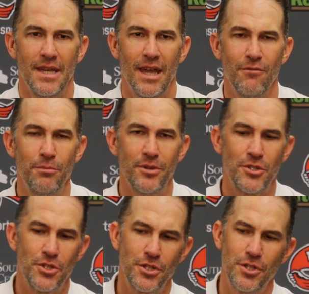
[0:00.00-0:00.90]
Every
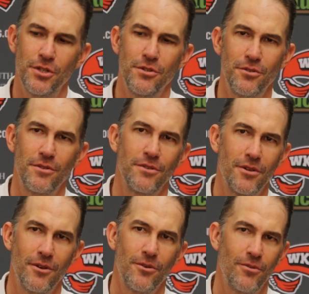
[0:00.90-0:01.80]
position you can
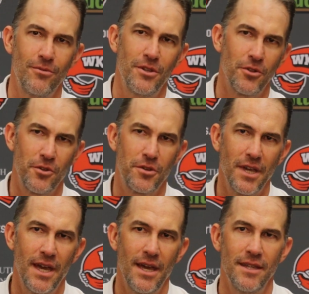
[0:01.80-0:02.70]
go and look
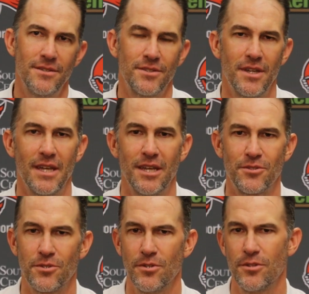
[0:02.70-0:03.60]
at and say,
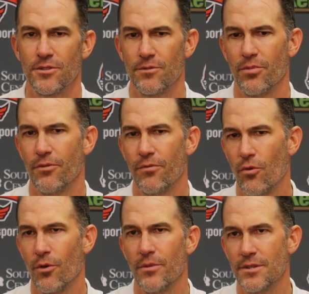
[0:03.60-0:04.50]
as good as a
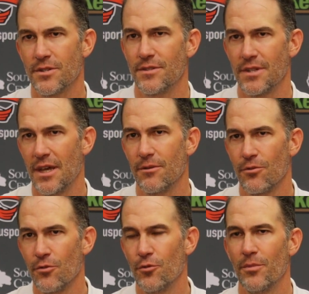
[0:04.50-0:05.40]
performance as
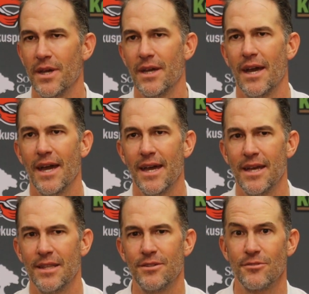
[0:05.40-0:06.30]
that group may have
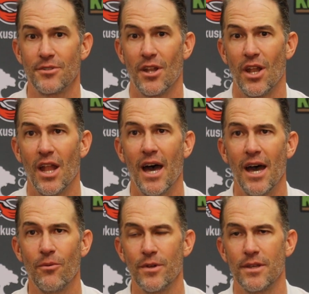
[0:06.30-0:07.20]
had, there's a lot